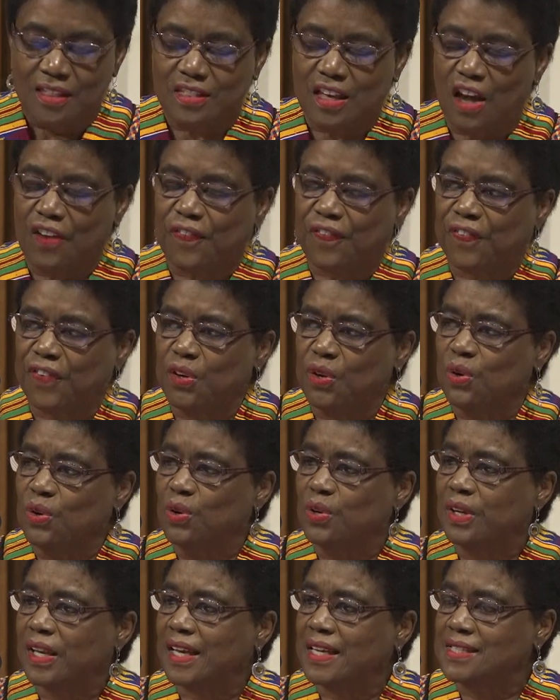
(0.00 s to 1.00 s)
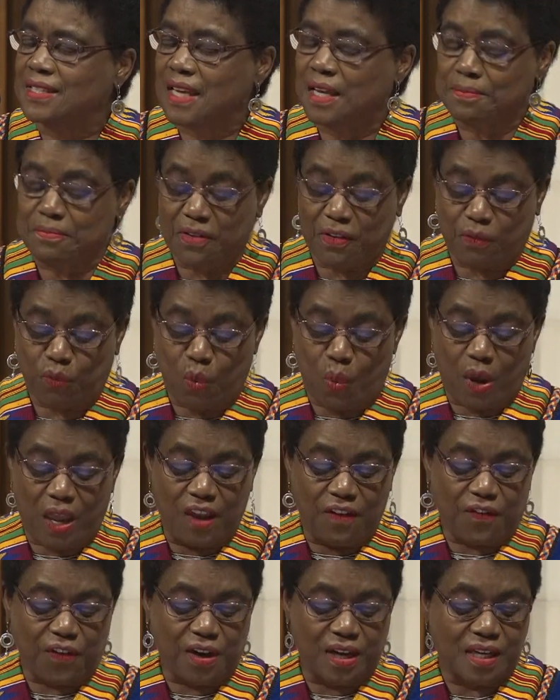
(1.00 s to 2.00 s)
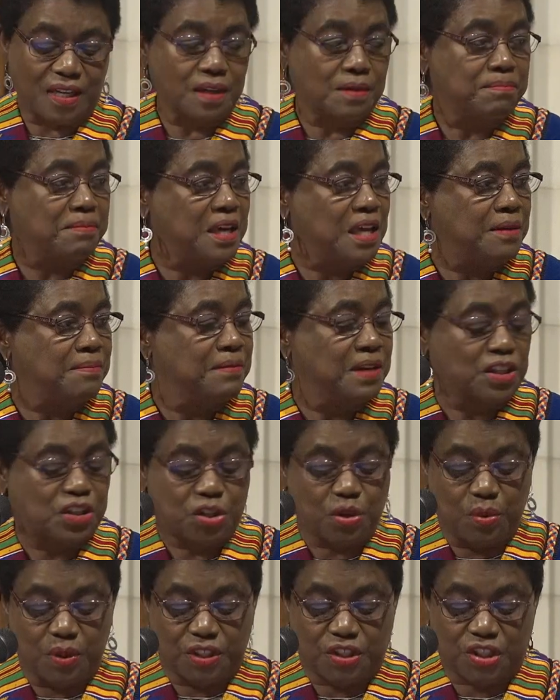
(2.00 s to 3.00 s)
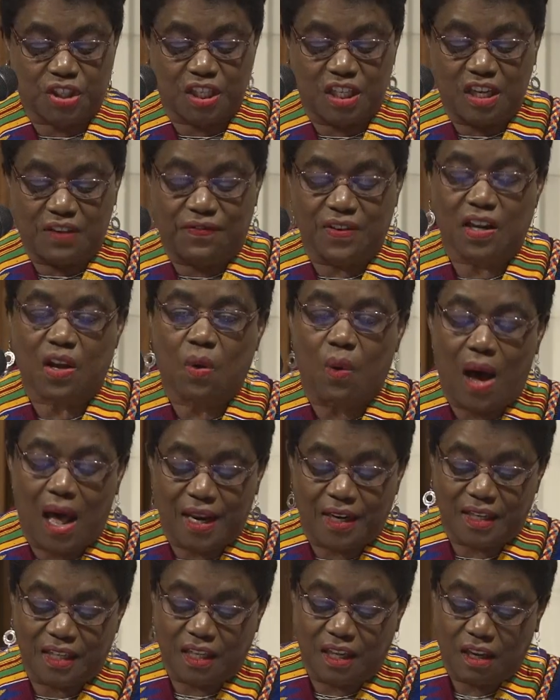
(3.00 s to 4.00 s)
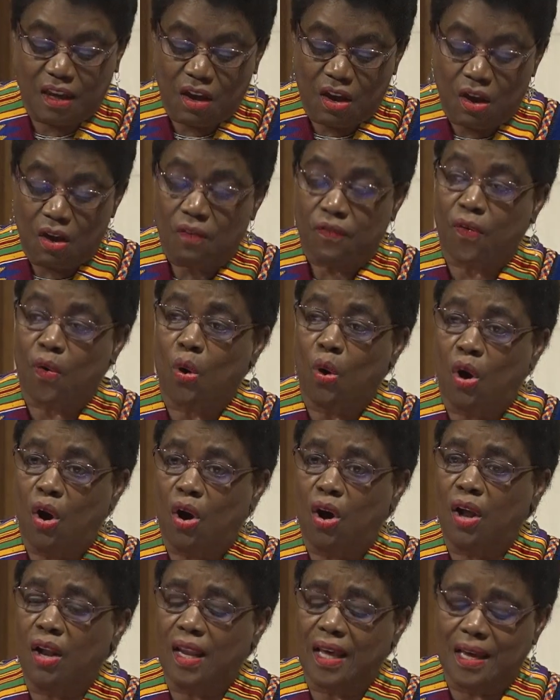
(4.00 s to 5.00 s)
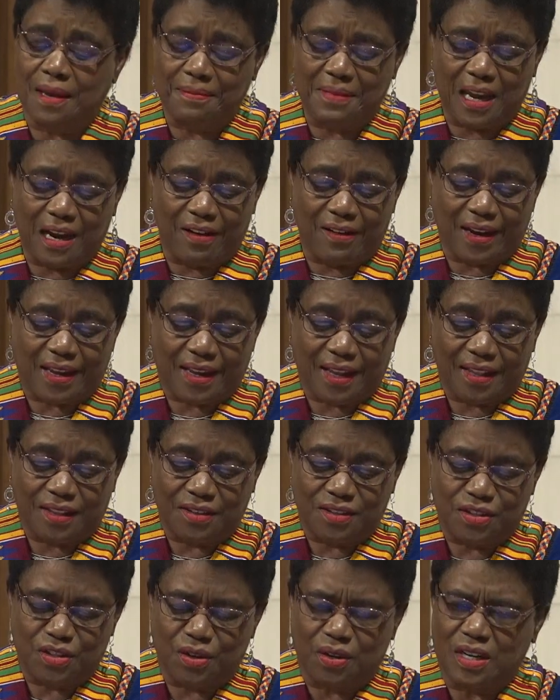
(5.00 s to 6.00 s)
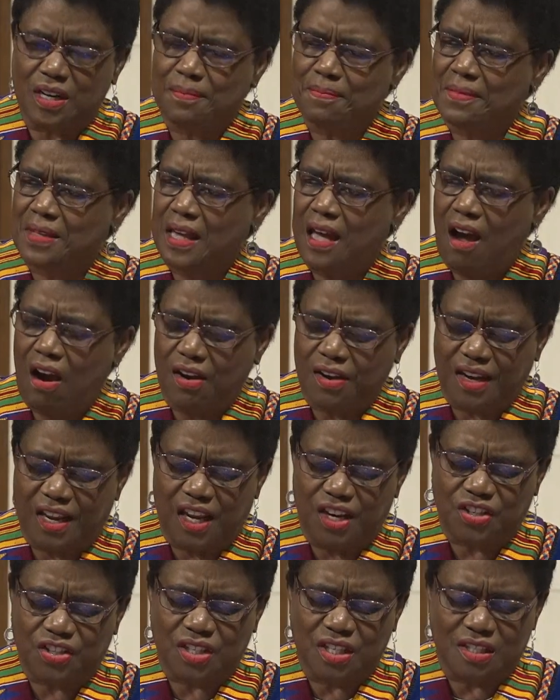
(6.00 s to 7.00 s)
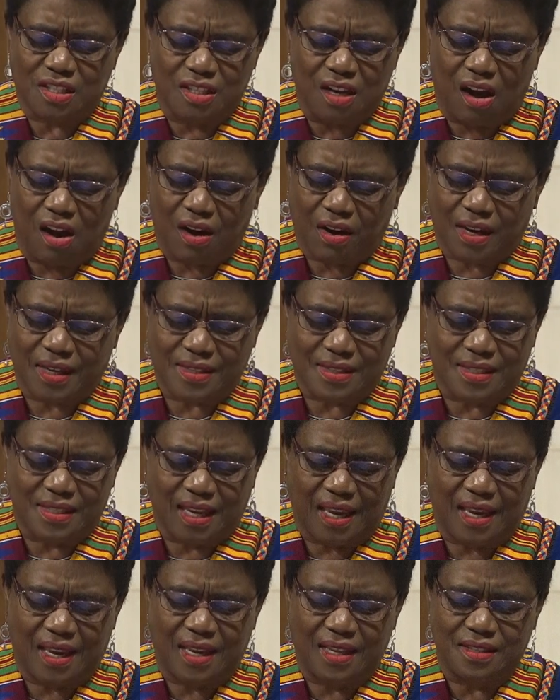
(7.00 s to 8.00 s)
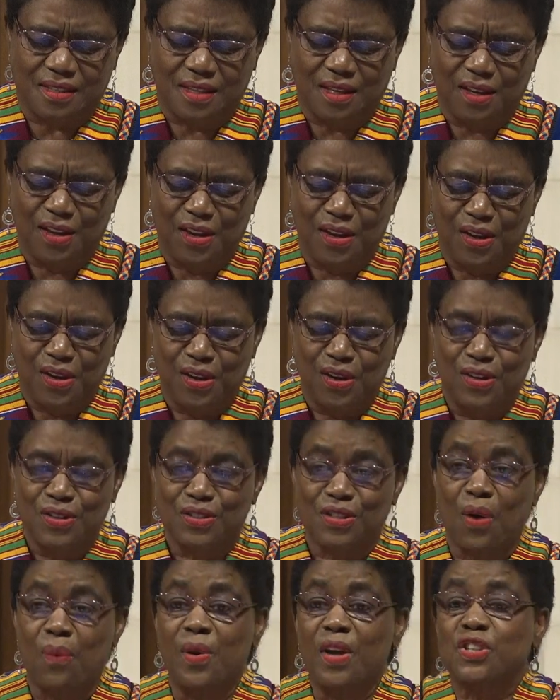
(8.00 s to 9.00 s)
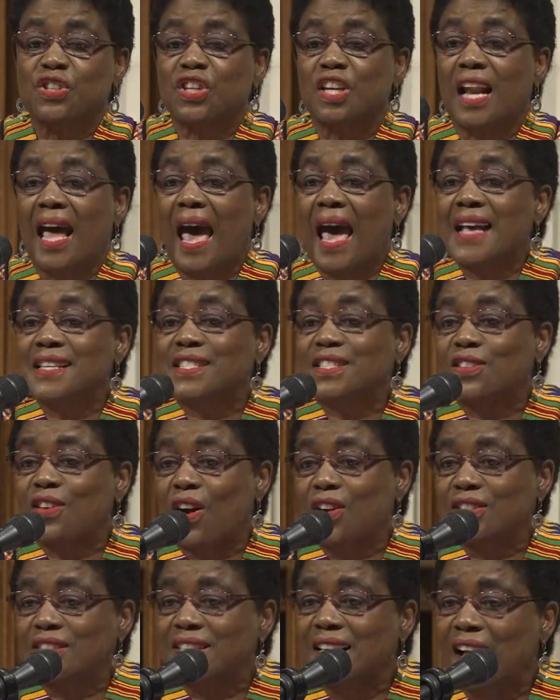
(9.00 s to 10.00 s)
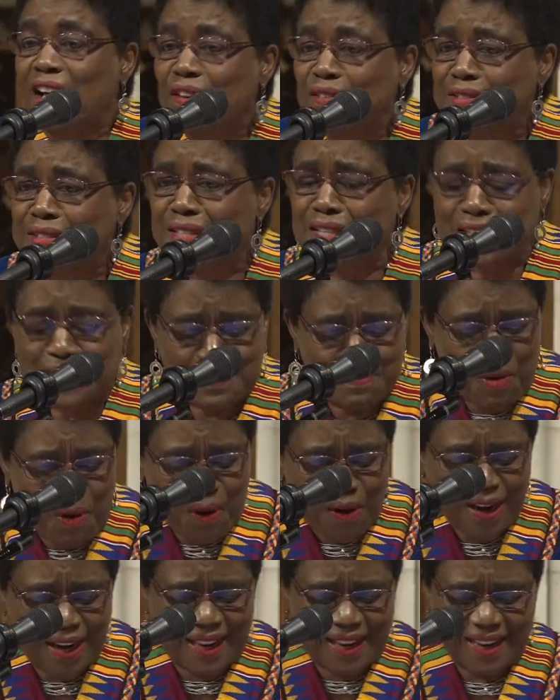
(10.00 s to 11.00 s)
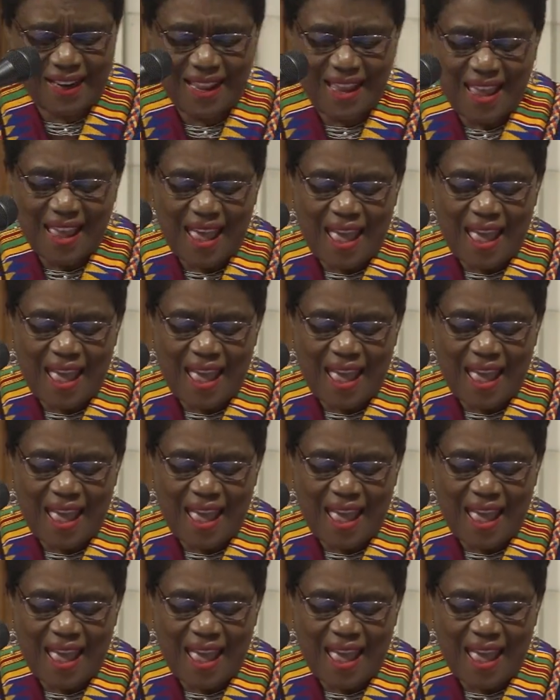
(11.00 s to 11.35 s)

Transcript: that fuel his unwavering commitment to achieve equality for all Americans during our nation's darkest days. So we should ask ourselves this morning,